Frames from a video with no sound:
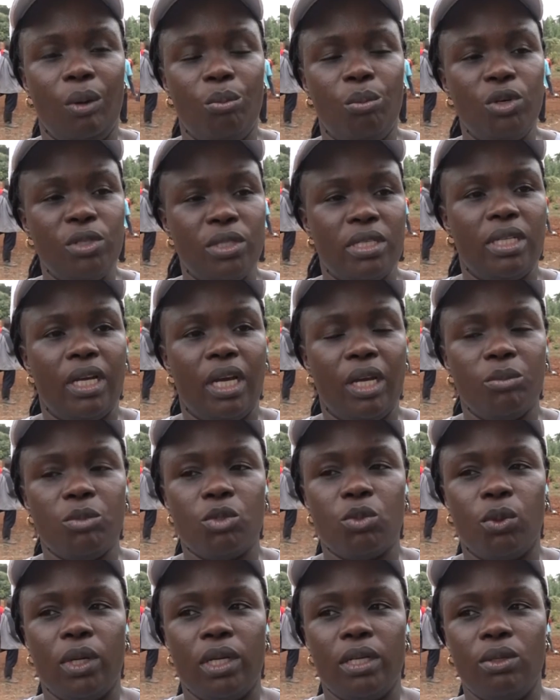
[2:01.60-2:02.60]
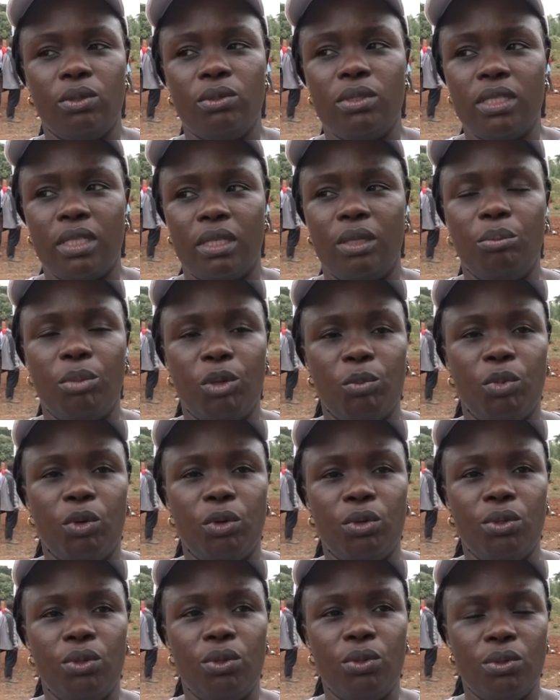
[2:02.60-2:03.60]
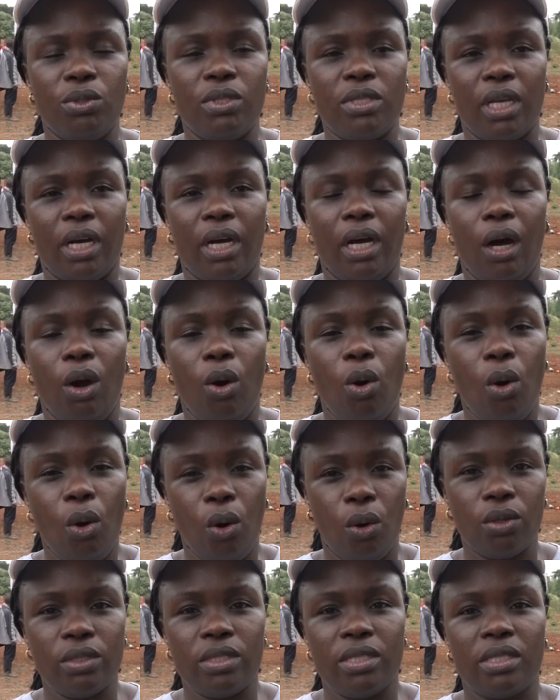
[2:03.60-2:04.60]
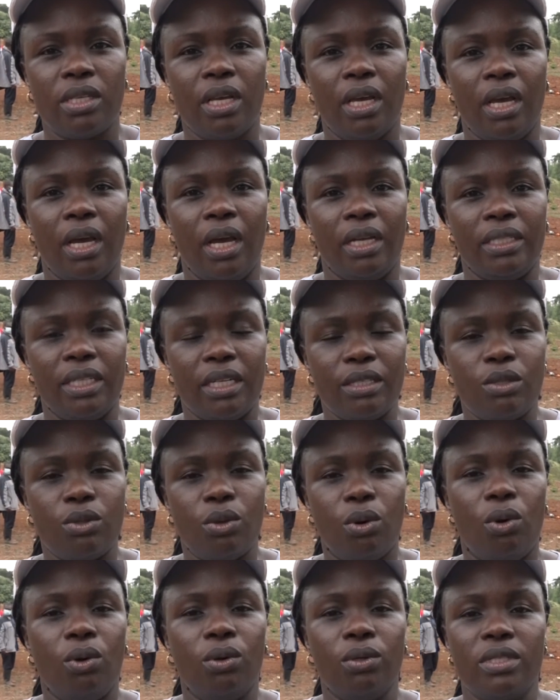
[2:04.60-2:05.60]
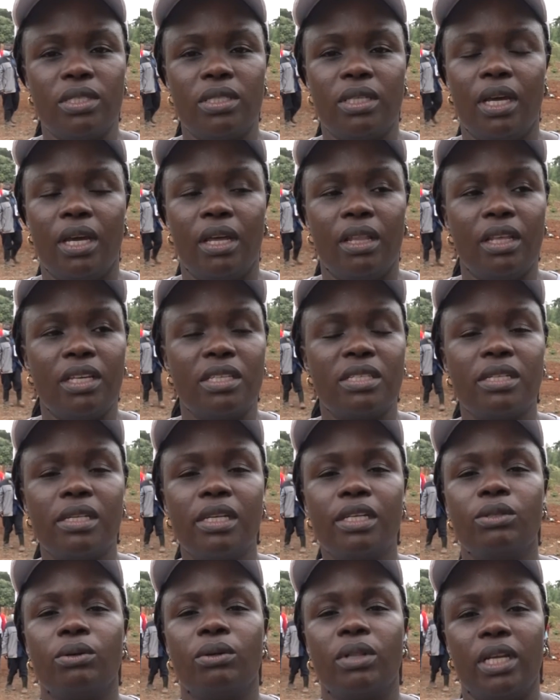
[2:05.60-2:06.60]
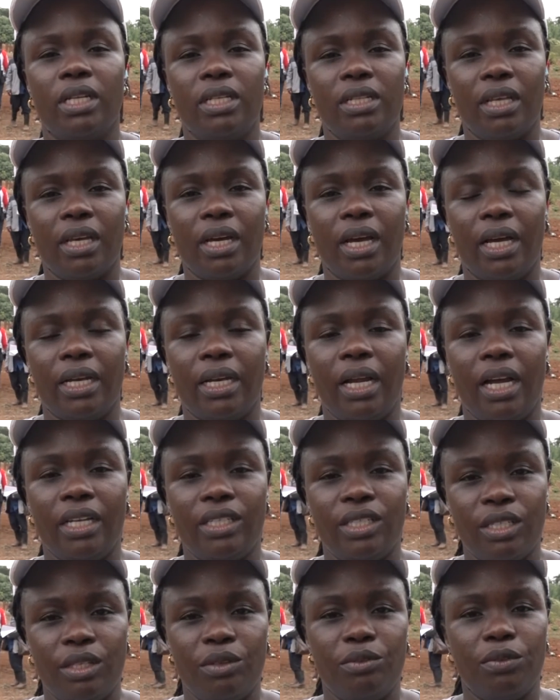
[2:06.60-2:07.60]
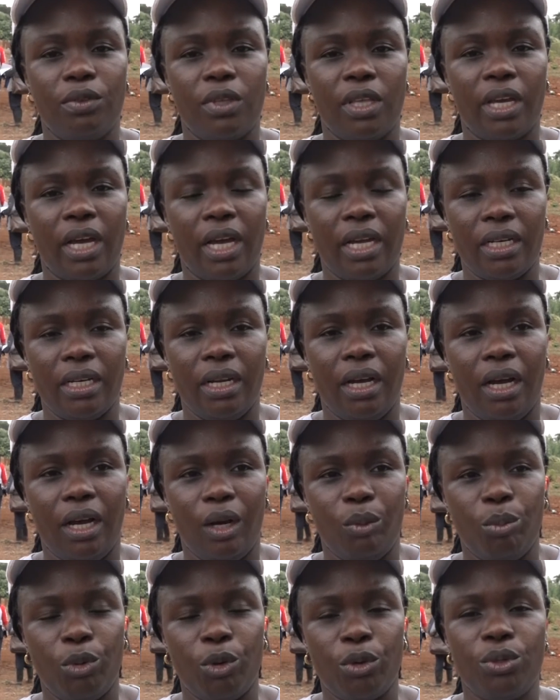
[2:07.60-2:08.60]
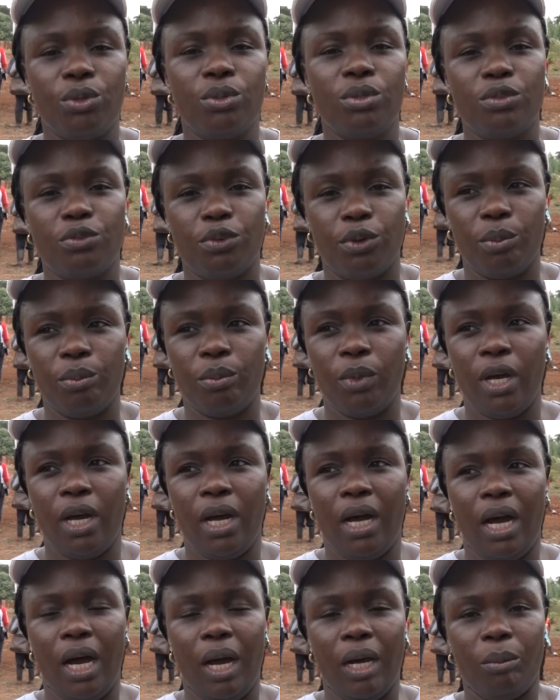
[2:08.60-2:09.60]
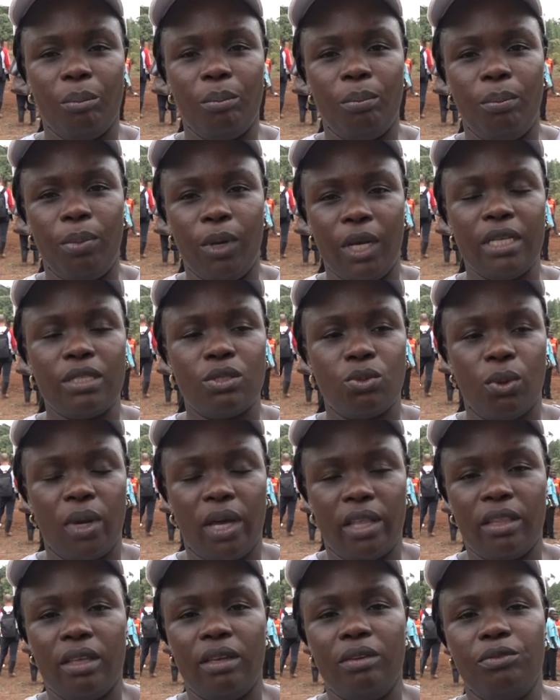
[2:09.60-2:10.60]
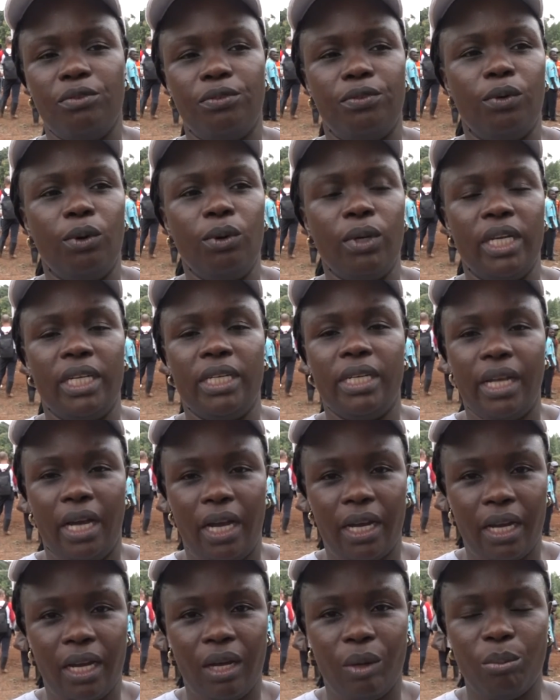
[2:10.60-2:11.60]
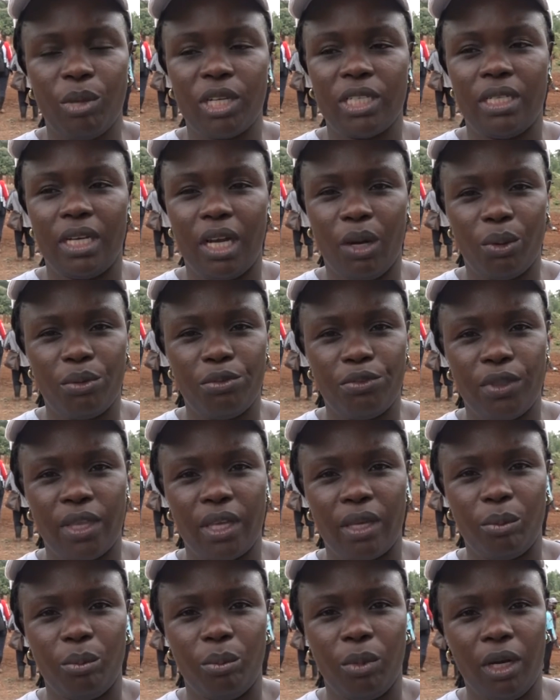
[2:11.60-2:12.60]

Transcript: Most times when you see people use hose, just hose, there is little that they can achieve. They can produce from a place where they've only dug. But now if they